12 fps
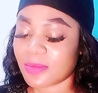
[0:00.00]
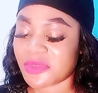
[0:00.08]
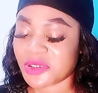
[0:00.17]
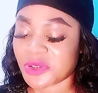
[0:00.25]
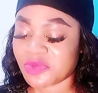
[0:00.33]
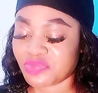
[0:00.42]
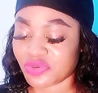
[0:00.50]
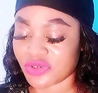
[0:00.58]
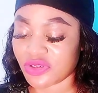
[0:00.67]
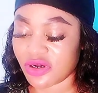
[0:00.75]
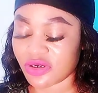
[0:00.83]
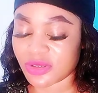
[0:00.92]
this
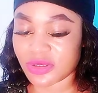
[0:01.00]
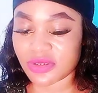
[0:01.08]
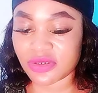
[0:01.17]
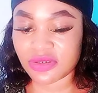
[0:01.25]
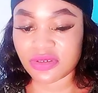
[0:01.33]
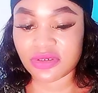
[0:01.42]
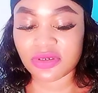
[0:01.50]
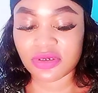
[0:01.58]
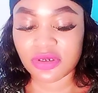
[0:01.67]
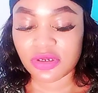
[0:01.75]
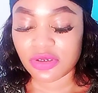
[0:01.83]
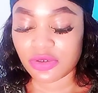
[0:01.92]
product,
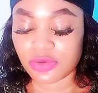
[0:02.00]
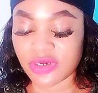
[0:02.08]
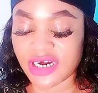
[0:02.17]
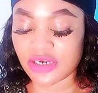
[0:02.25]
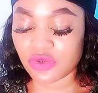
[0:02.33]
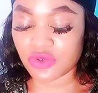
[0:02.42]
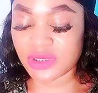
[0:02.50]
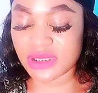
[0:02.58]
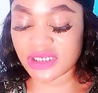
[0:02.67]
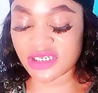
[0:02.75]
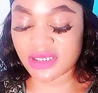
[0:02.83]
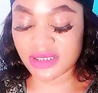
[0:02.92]
you can use
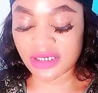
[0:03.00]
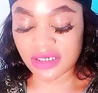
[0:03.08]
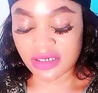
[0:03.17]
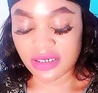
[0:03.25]
it,